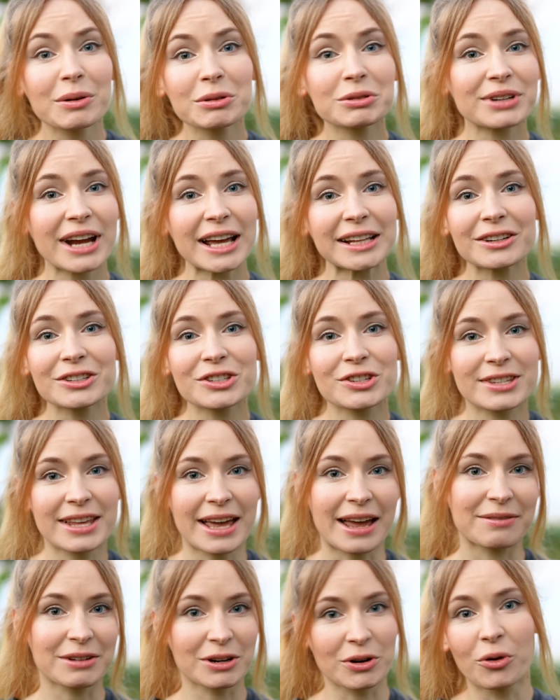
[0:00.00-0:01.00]
would rather just
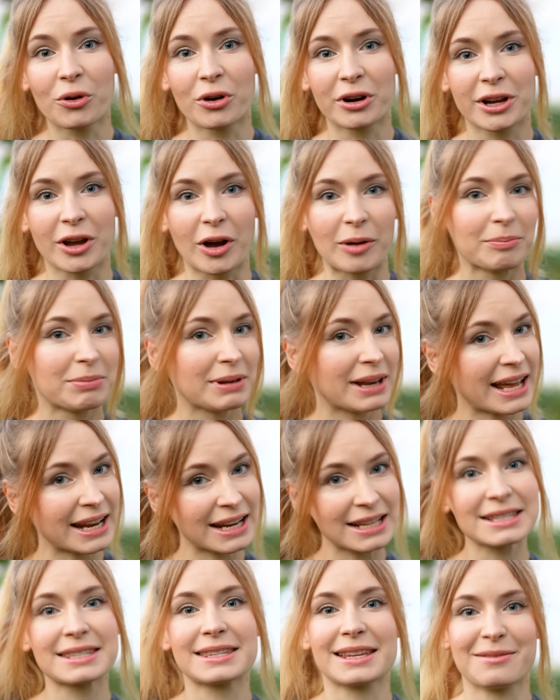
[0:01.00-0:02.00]
have an Oreo, plain
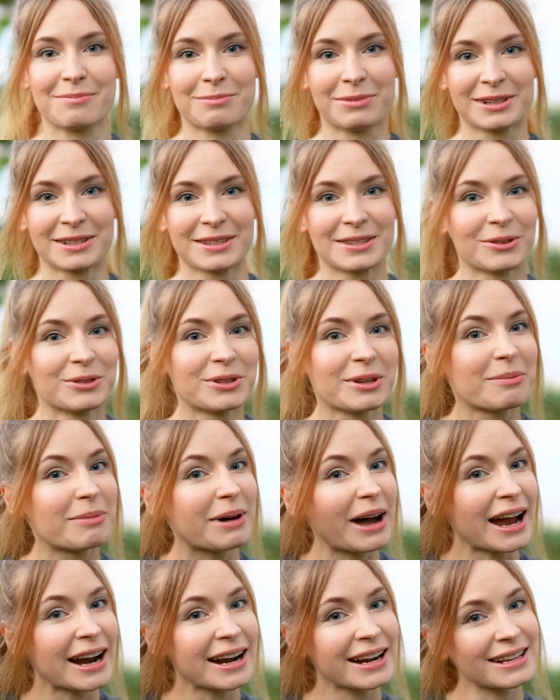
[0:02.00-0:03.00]
and simple, so the
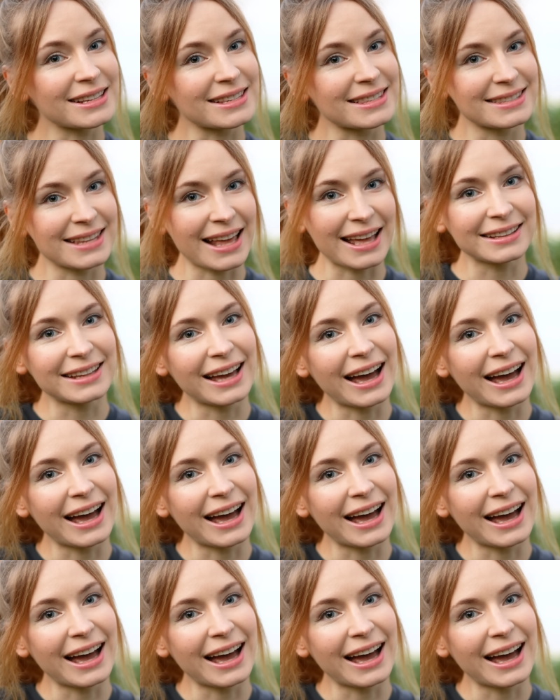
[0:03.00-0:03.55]
bar is set